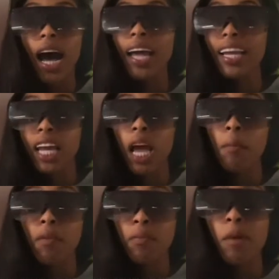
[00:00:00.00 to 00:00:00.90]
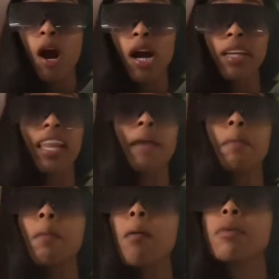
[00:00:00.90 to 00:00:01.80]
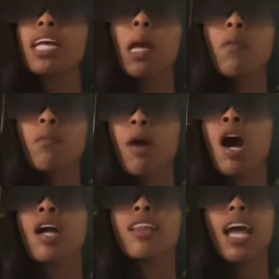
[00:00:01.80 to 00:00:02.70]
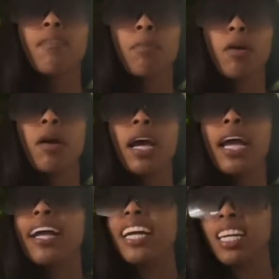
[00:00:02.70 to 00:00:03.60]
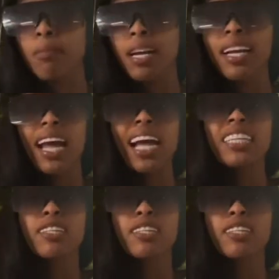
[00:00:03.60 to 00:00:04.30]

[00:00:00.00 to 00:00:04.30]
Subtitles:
I done came up from a hard life. My mama done came from a hard life, bro. Everybody done had